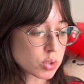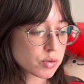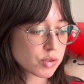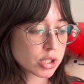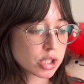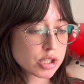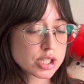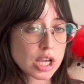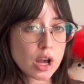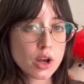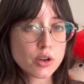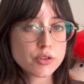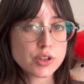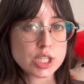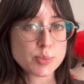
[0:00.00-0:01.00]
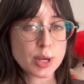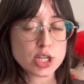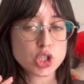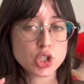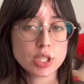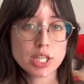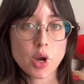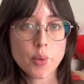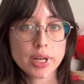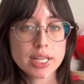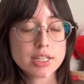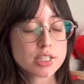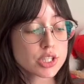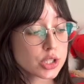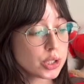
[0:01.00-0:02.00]
for yourself, especially going
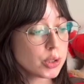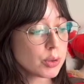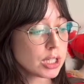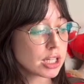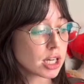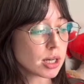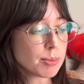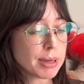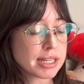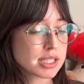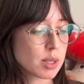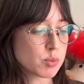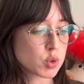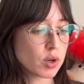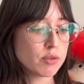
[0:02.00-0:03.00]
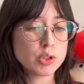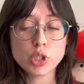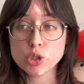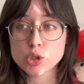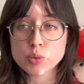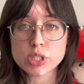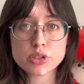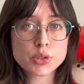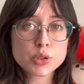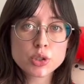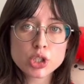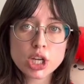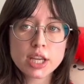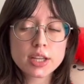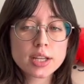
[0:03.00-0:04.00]
into the new year, make some sort of New Year's
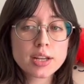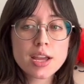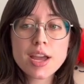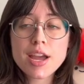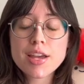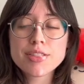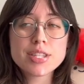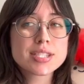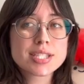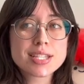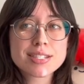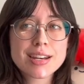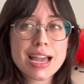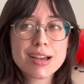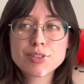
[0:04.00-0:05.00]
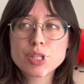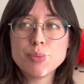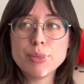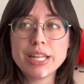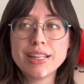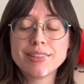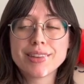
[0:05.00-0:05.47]
resolution, this doesn't have to mean